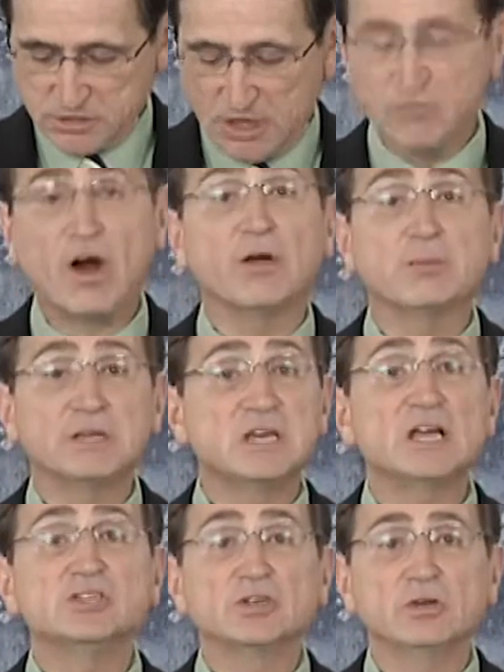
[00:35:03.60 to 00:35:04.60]
of our
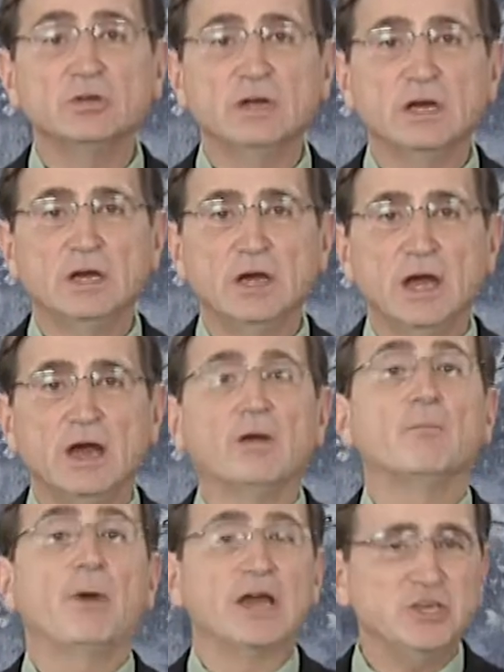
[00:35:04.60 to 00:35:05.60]
potential,
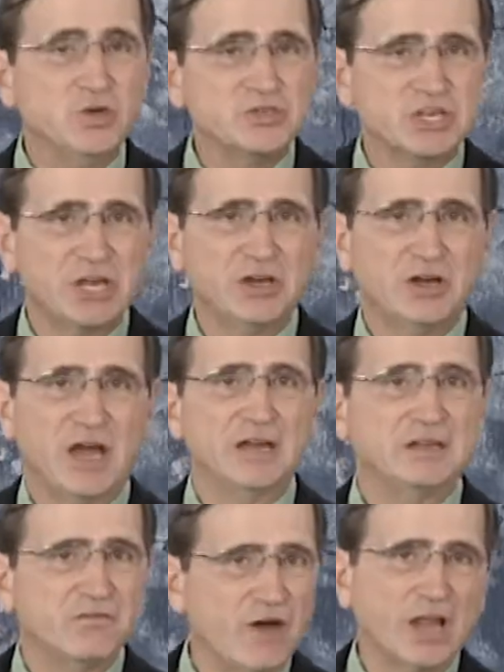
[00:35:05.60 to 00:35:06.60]
by using and
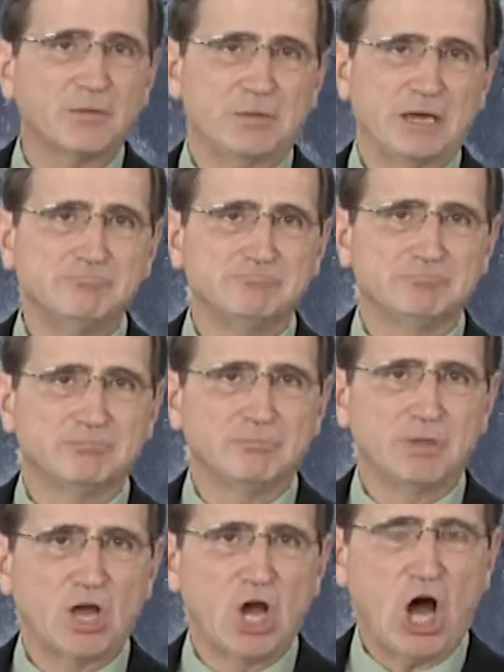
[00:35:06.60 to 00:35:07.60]
developing
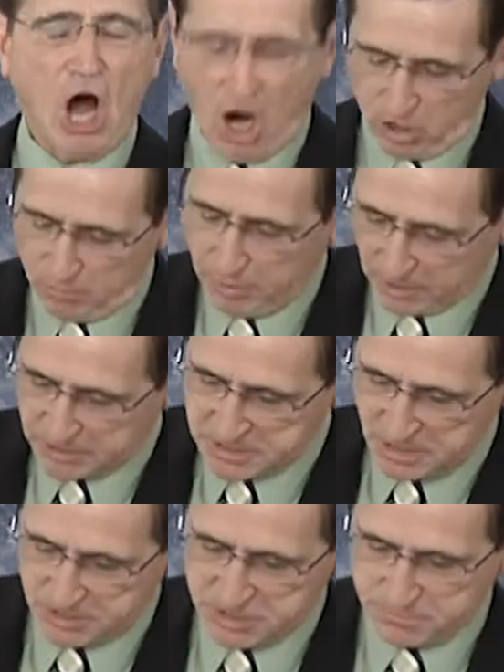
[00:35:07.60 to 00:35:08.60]
our
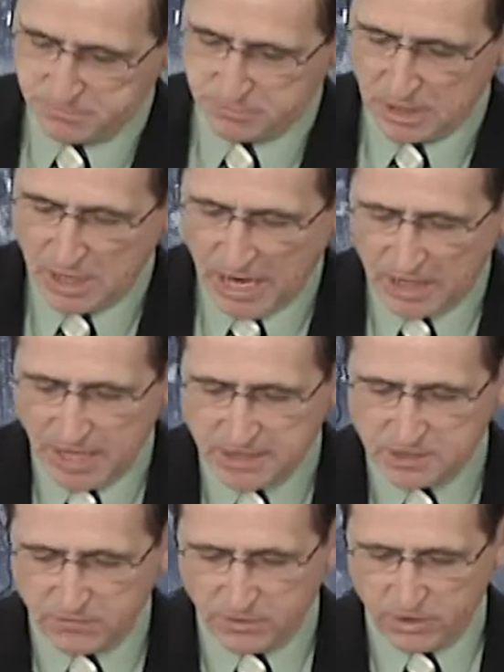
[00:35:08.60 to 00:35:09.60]
abilities. I'd like
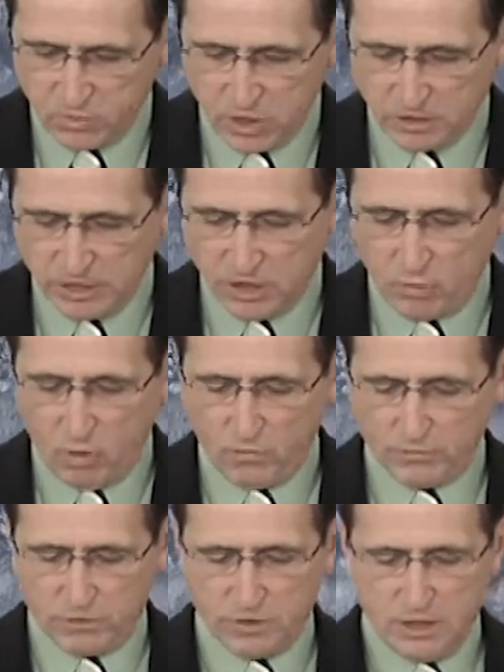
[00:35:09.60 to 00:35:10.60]
to very quickly go
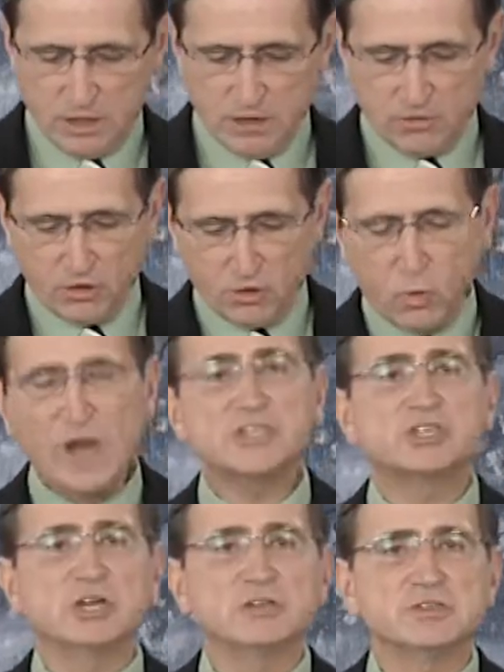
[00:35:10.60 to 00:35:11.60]
over the
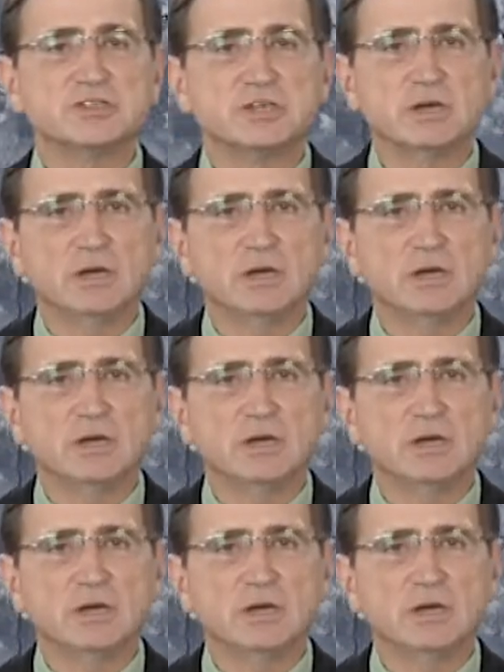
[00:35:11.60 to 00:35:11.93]
questions